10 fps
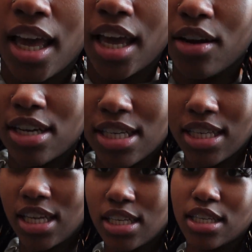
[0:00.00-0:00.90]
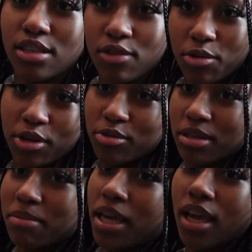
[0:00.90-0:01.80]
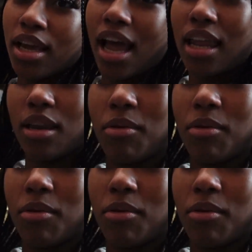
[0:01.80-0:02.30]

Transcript: And honestly, it's just real cute to me. I like the